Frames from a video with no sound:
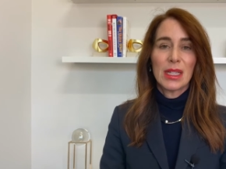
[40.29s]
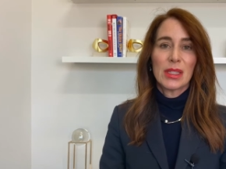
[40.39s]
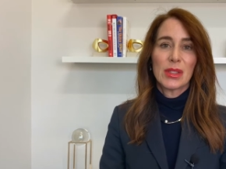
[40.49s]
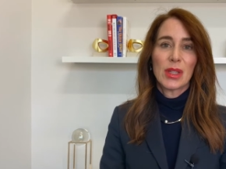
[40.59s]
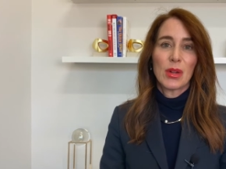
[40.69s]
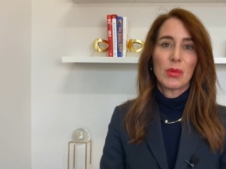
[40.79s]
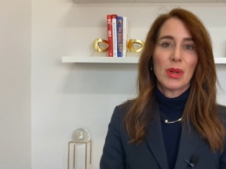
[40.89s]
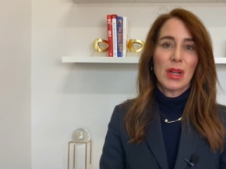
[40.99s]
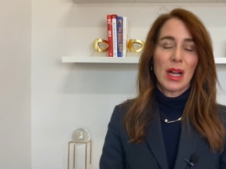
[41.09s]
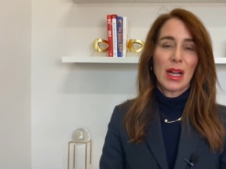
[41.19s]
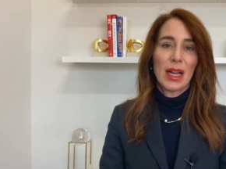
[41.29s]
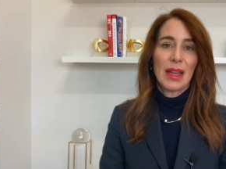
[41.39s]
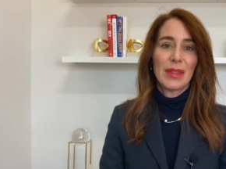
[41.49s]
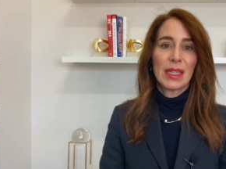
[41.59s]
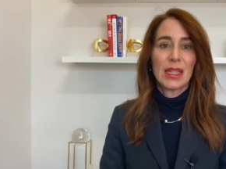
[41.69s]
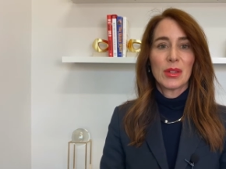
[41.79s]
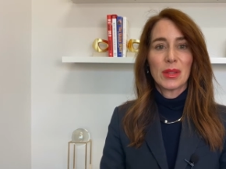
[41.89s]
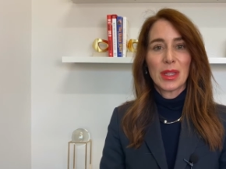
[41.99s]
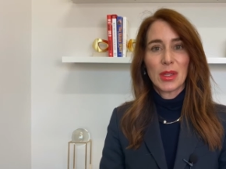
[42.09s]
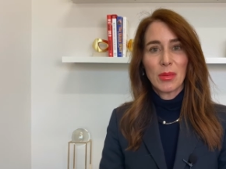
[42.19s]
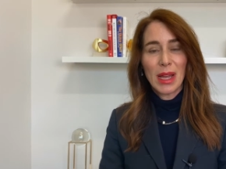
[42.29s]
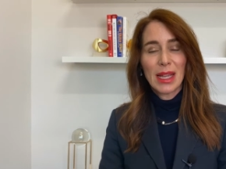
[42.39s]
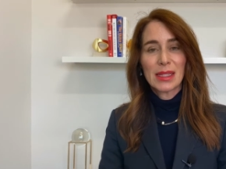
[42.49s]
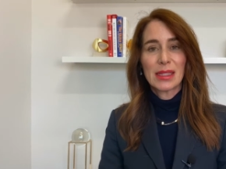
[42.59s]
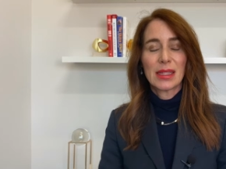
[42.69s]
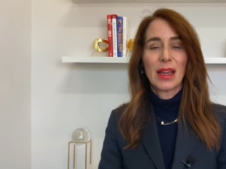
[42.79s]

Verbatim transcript: So, and then here in the US,